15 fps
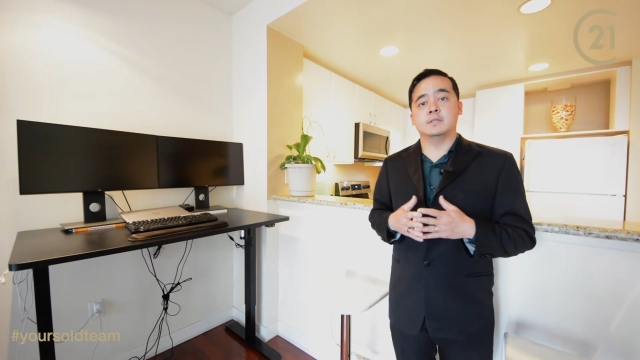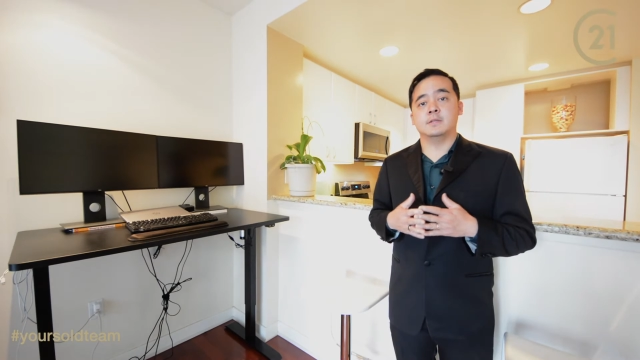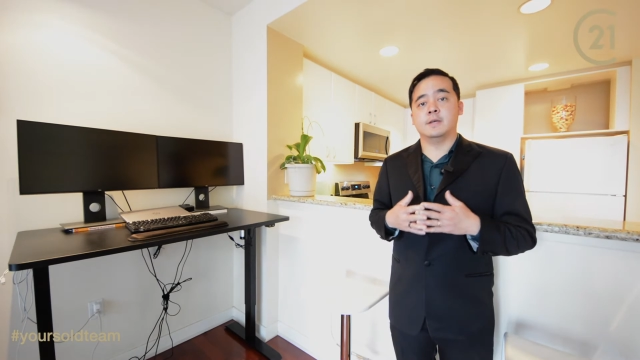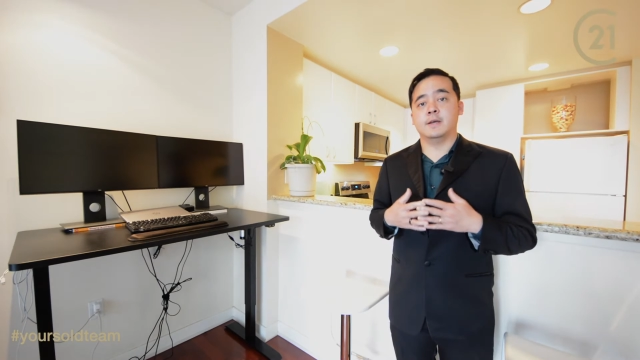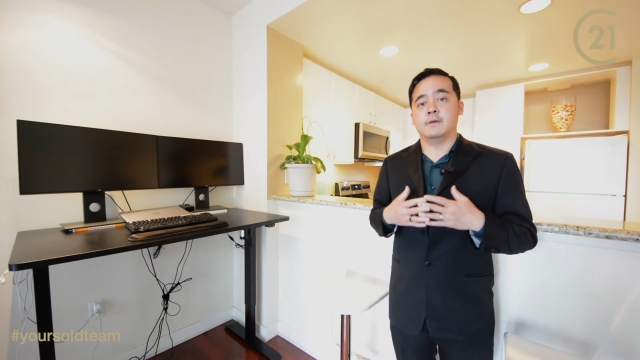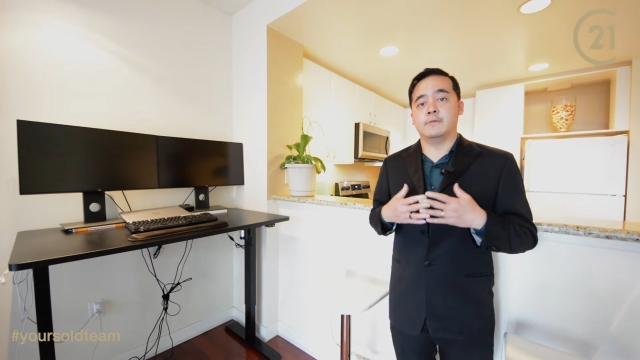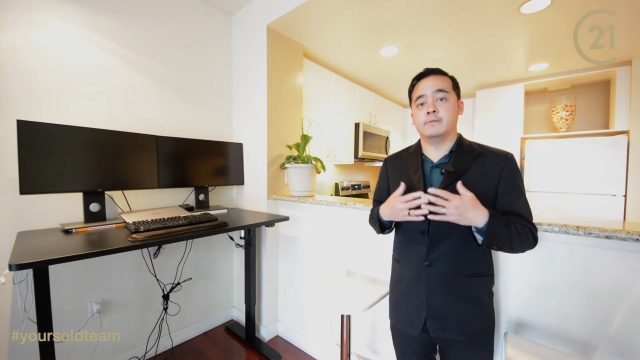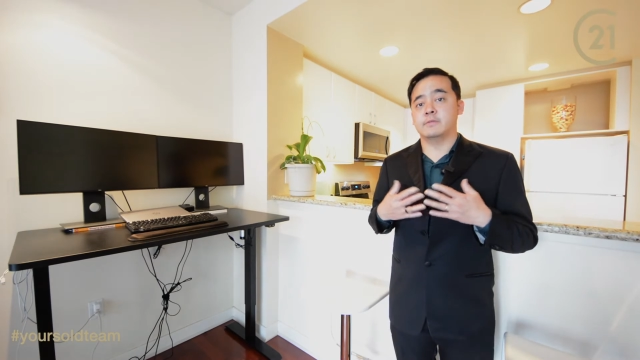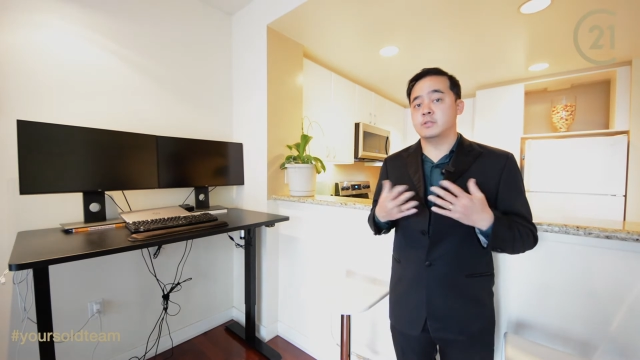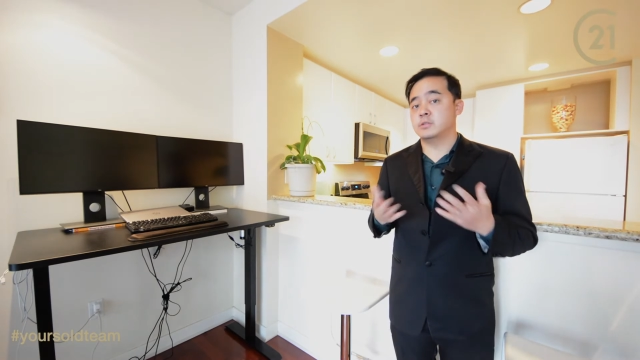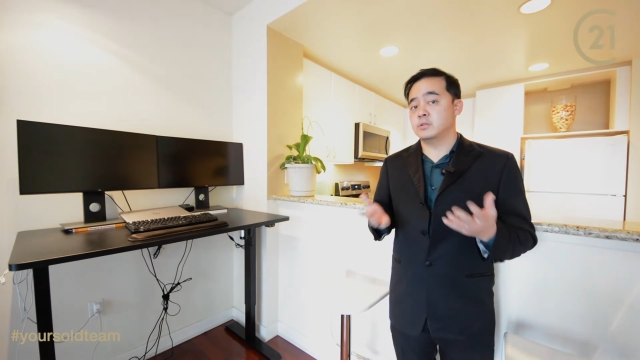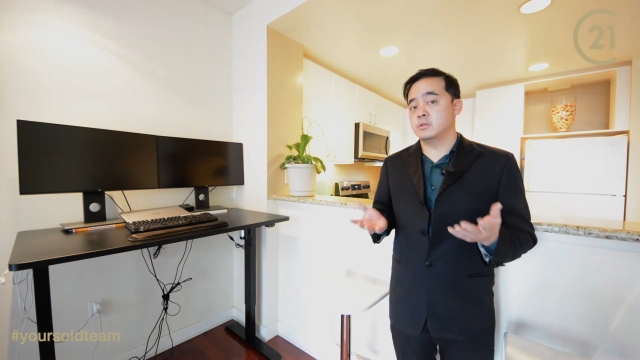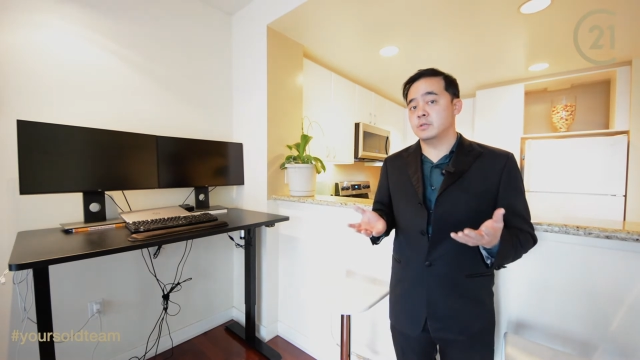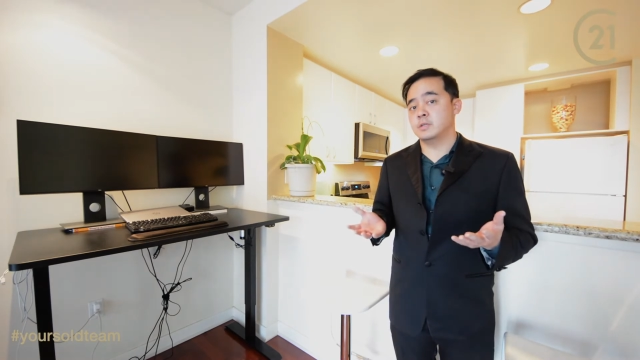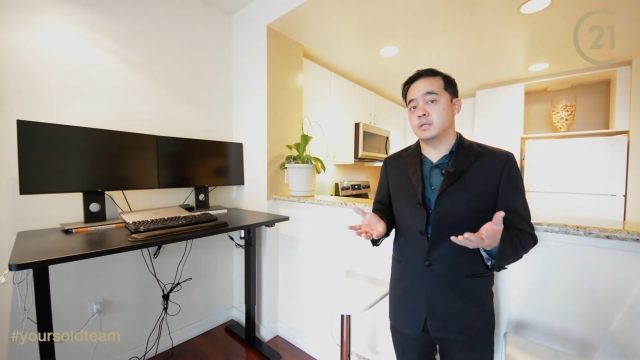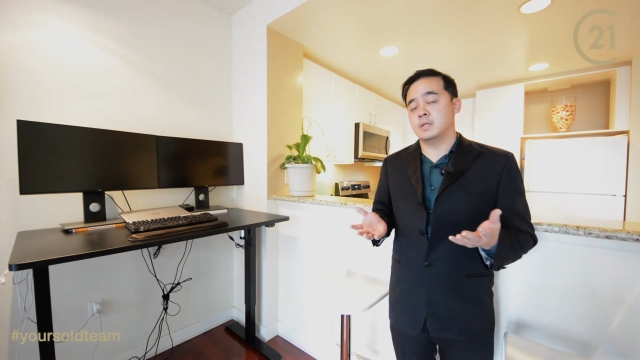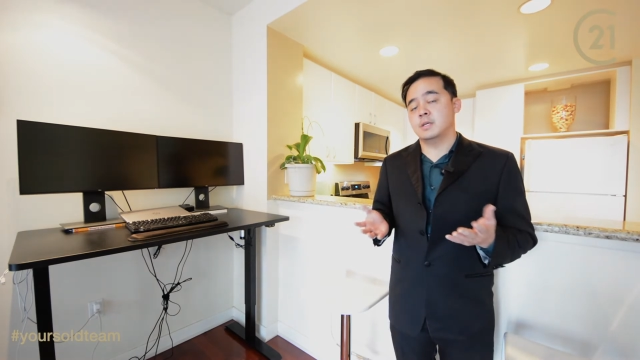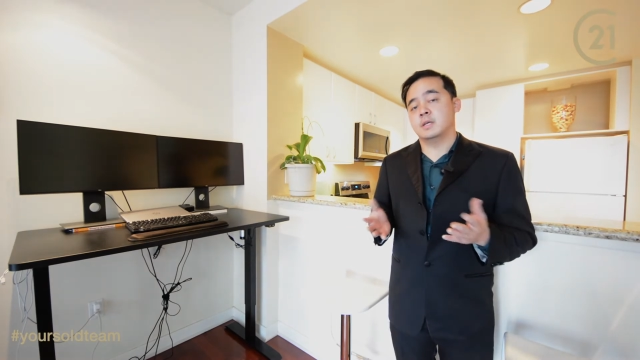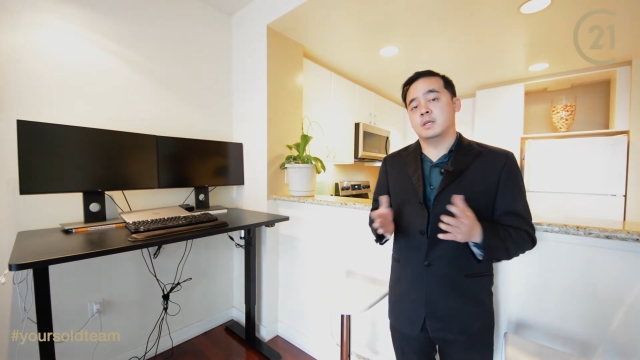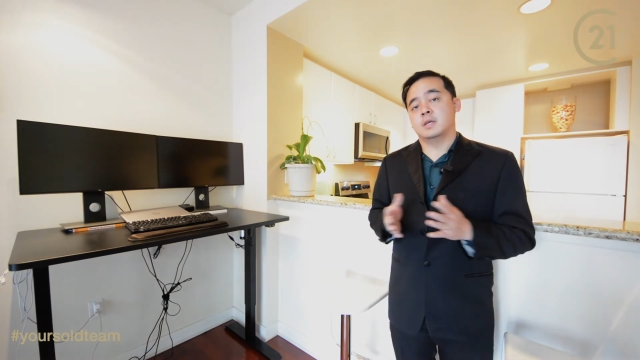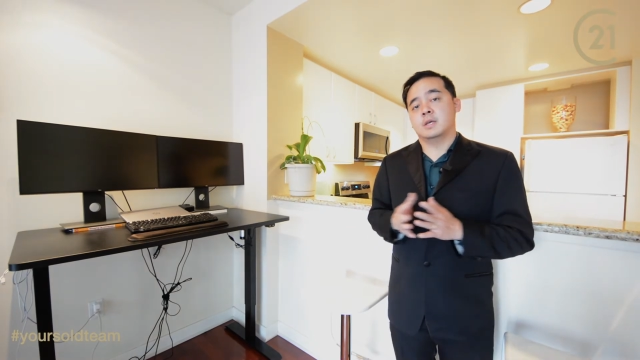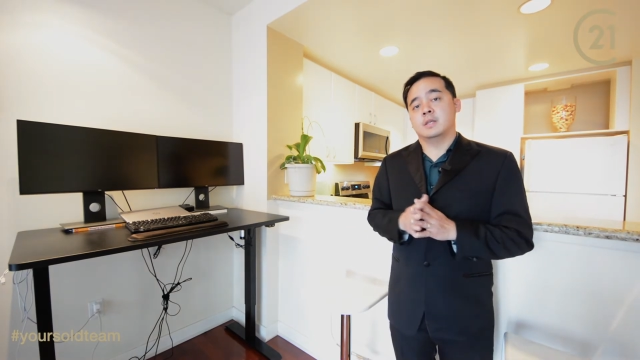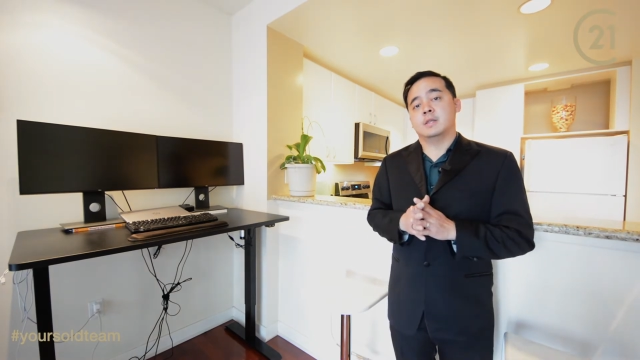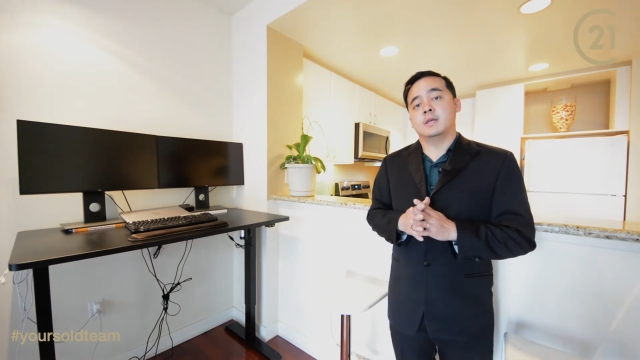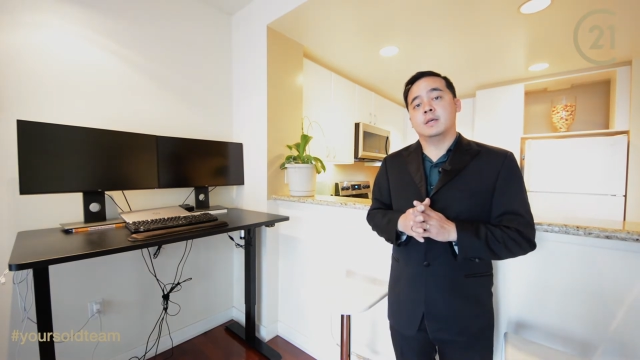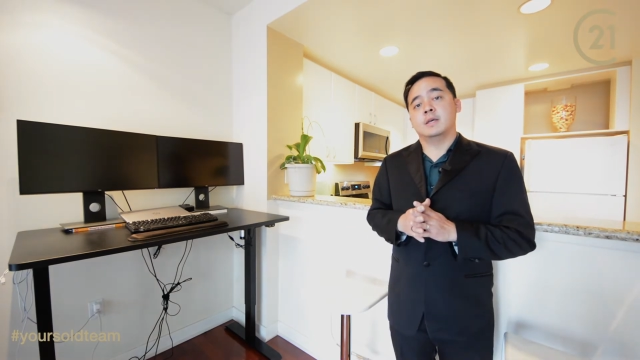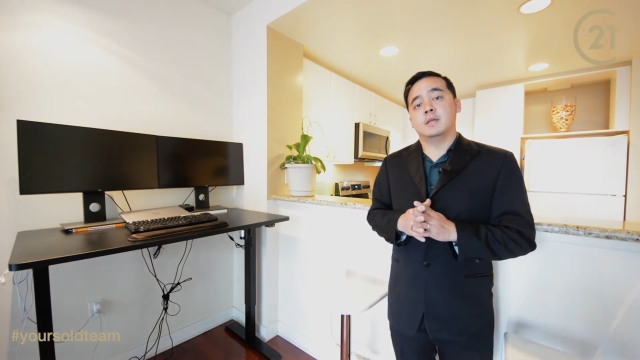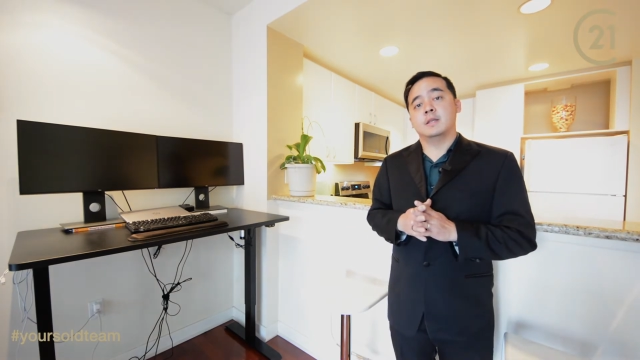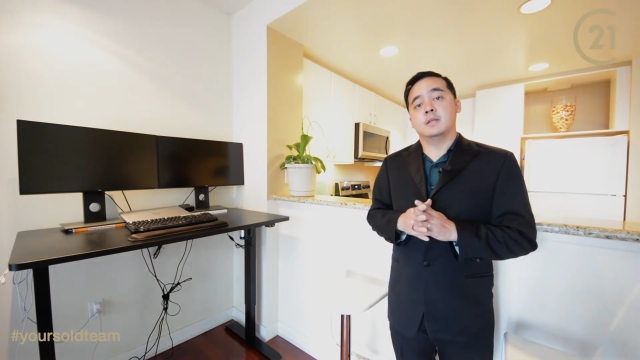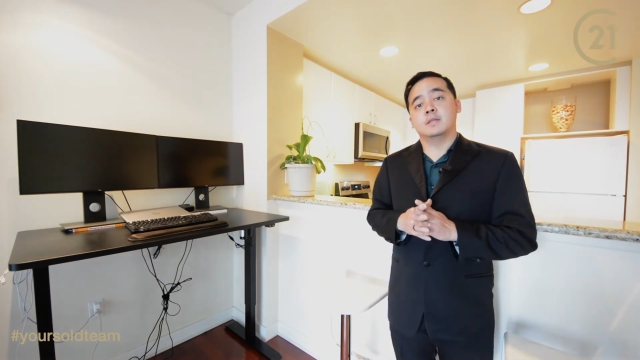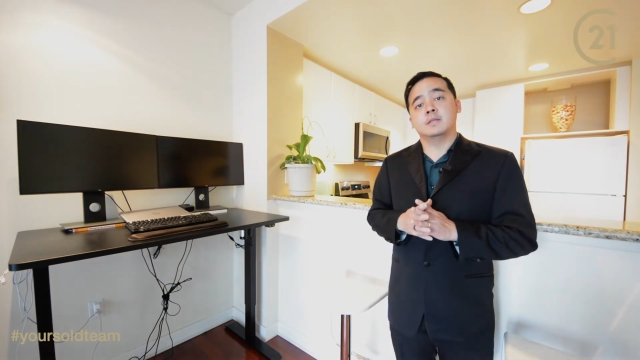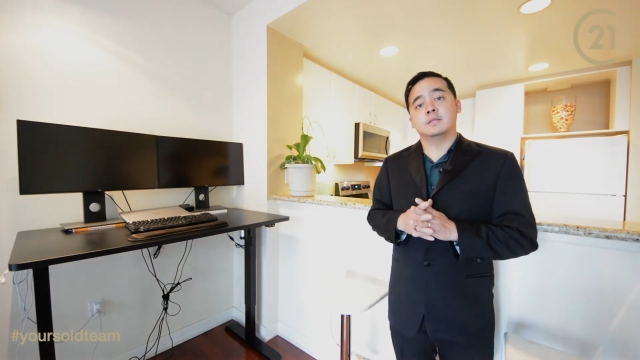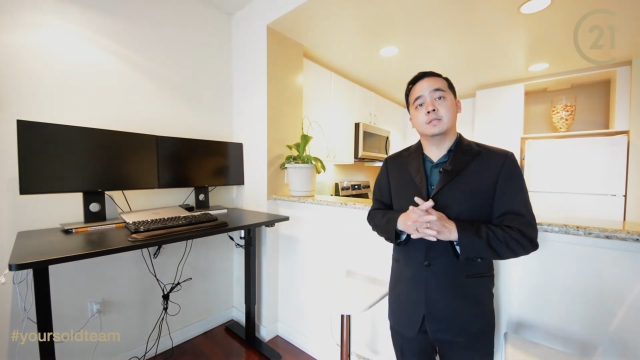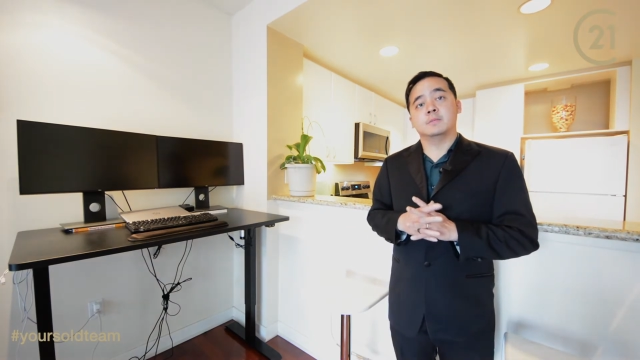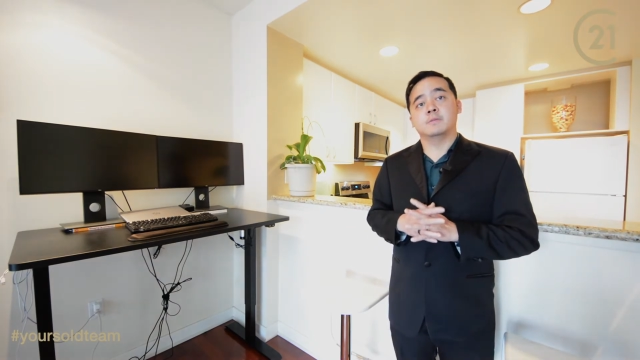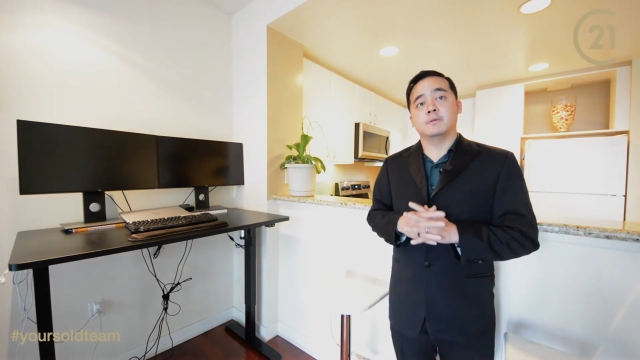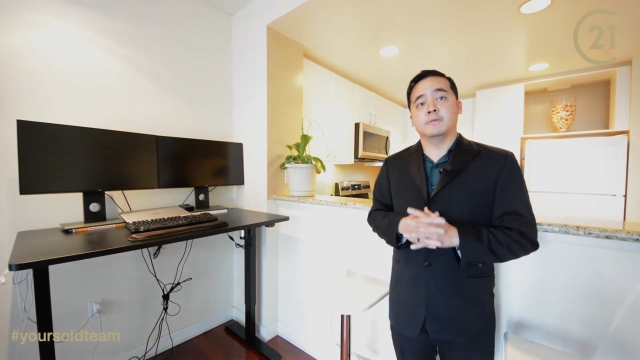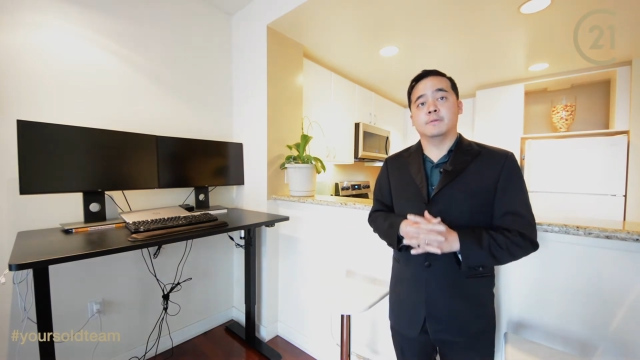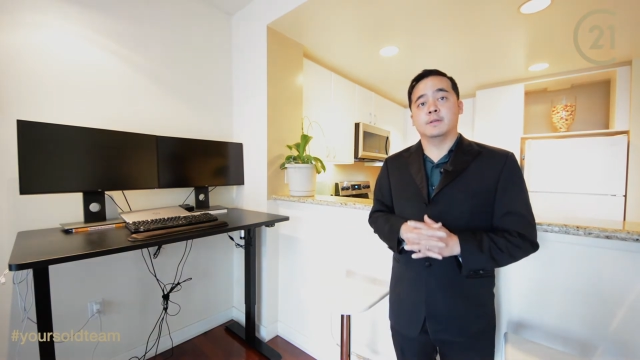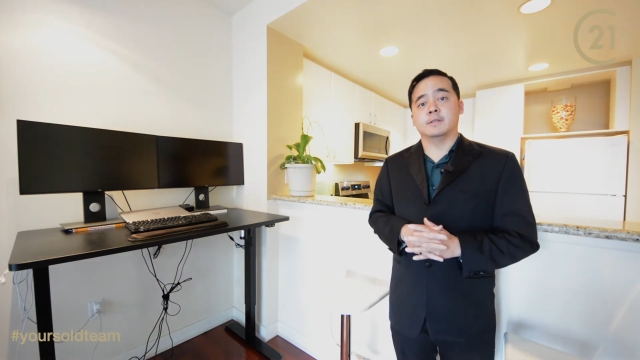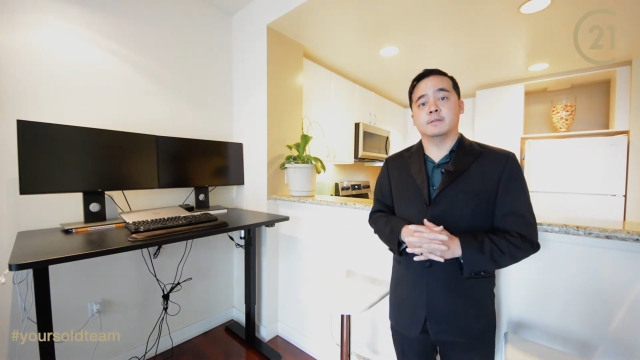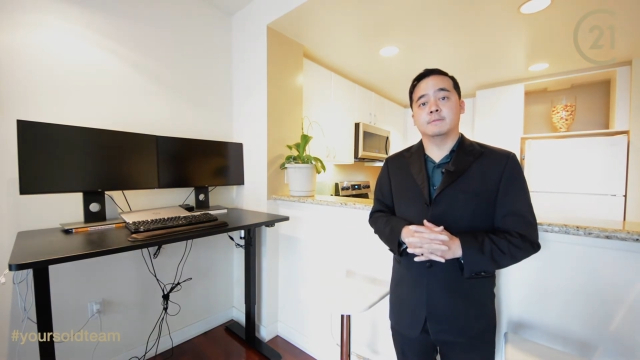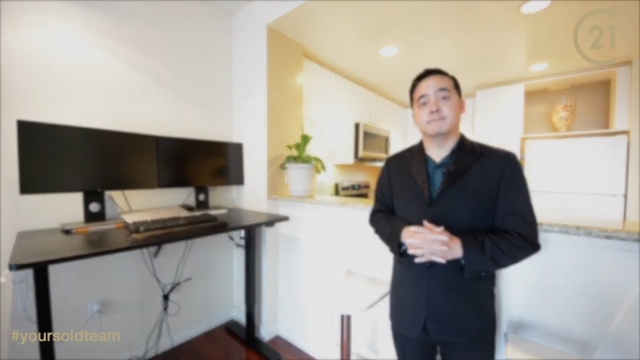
you have children, then this is perfect.